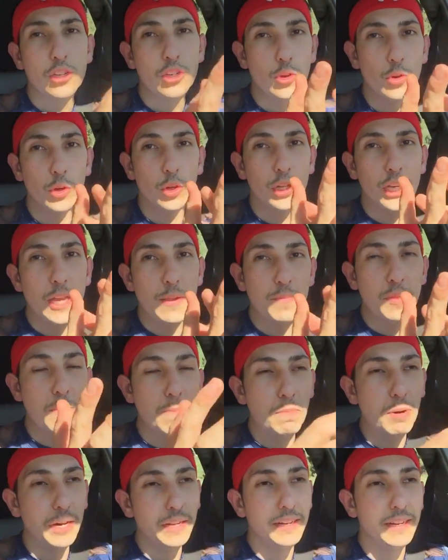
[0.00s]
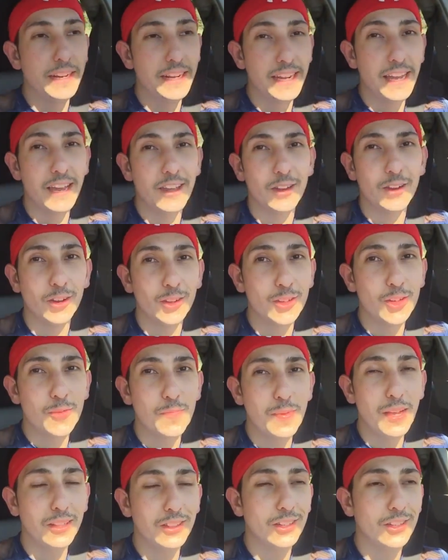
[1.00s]
so it'll keep the bun together. I'll
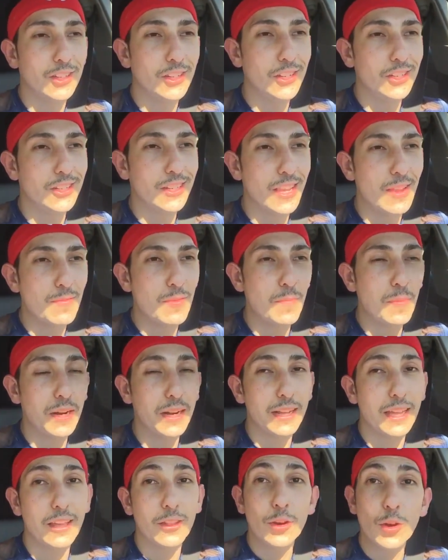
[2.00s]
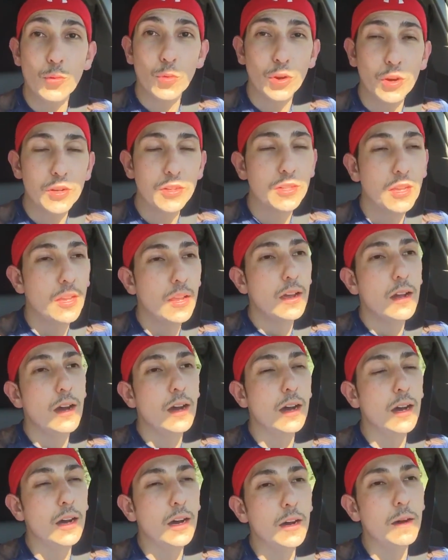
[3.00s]
just melt the cheese to keep the bun together. It worked.
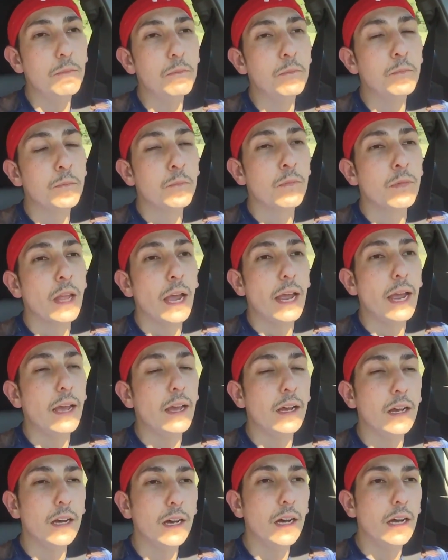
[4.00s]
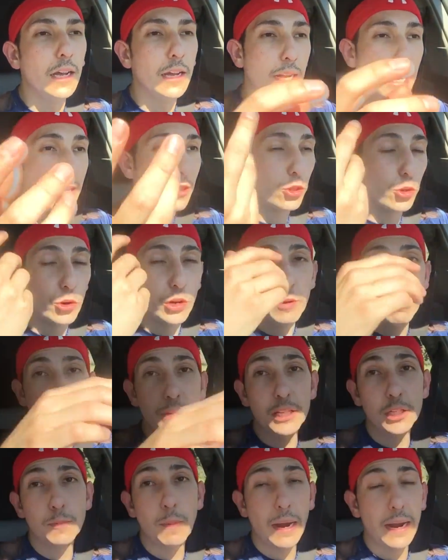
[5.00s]
And ate the green
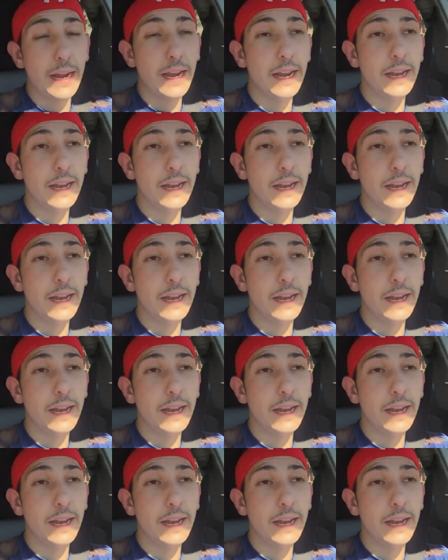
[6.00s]
beans by